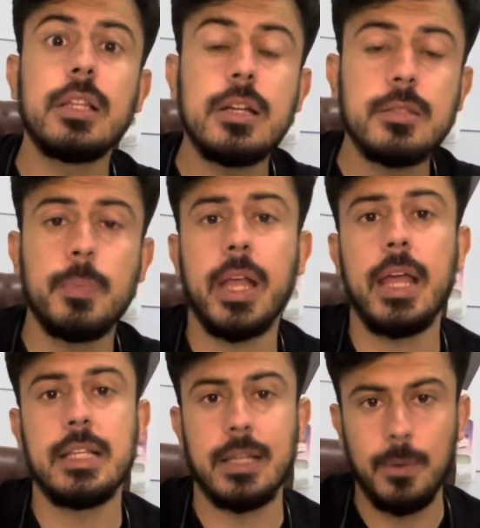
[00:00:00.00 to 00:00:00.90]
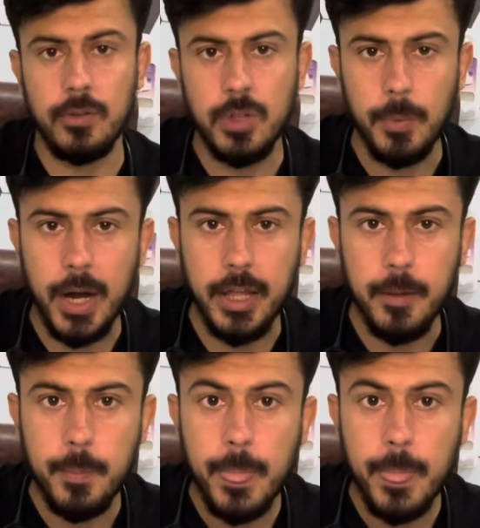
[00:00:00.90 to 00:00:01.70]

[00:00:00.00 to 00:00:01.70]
thirst mechanism of the body.